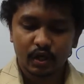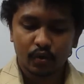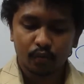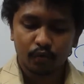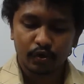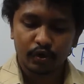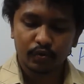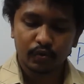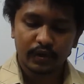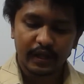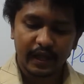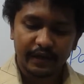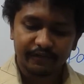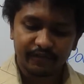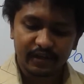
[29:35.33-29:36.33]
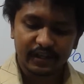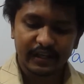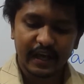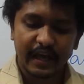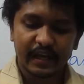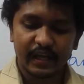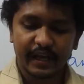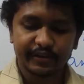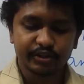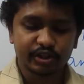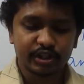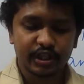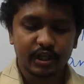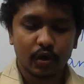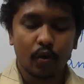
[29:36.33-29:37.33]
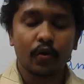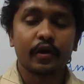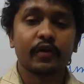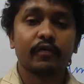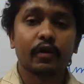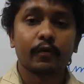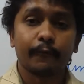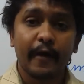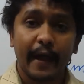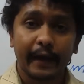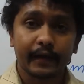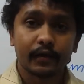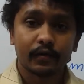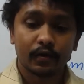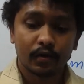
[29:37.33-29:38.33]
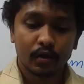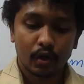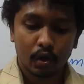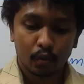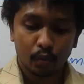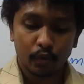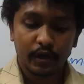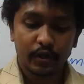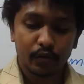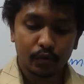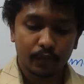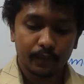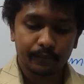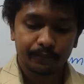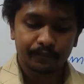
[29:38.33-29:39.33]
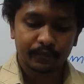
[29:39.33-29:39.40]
Would you ever carry a tree on your back? Would you?